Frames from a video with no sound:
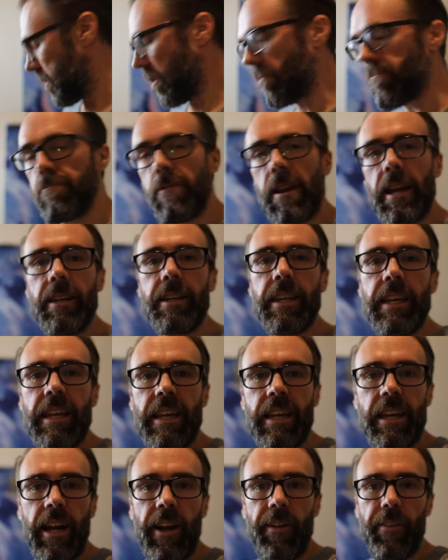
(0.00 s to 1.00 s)
go red.
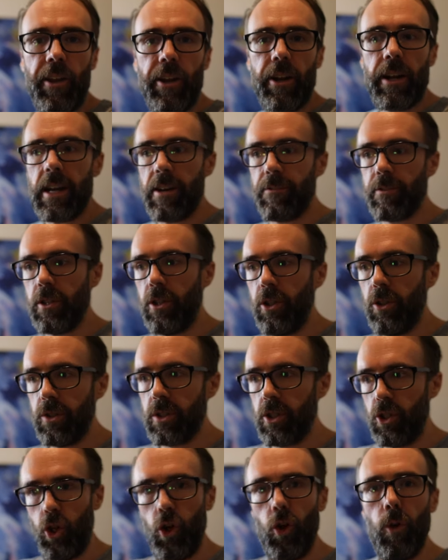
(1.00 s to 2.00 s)
And then I'd have to
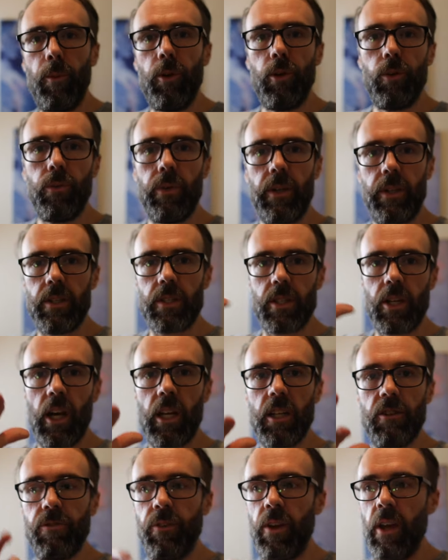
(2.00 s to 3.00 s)
use terminal and this
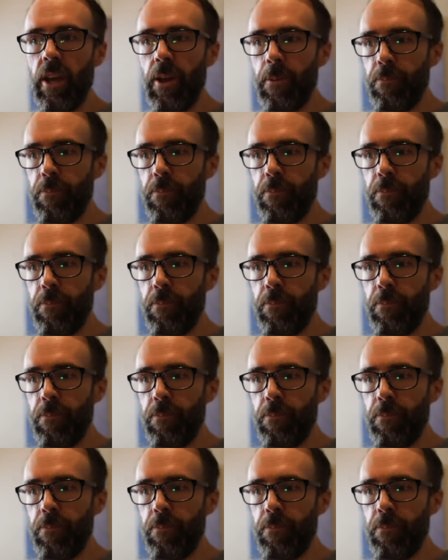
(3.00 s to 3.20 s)
kind of